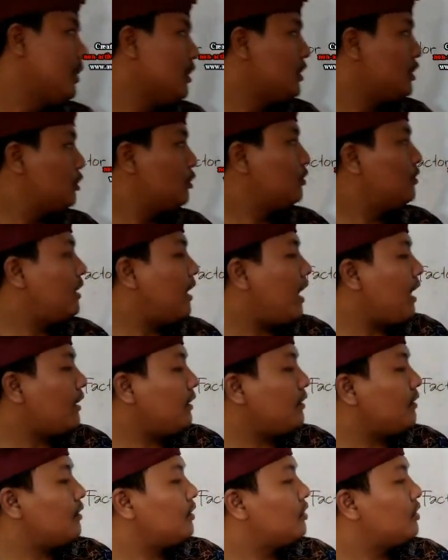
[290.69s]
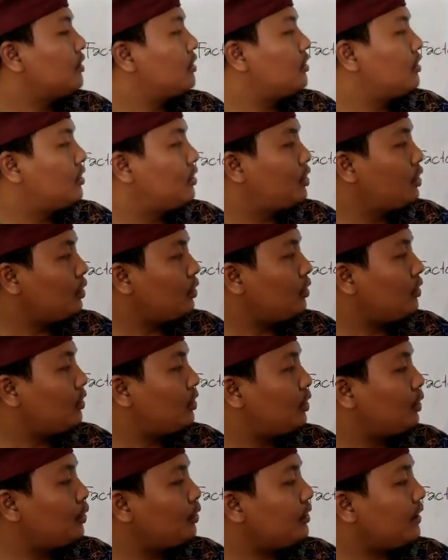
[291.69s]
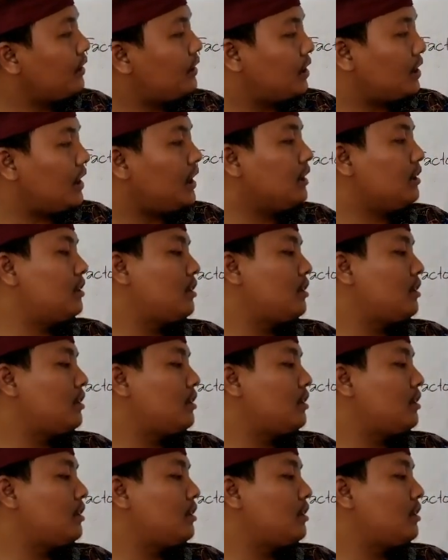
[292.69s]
you got 2, 2, 3.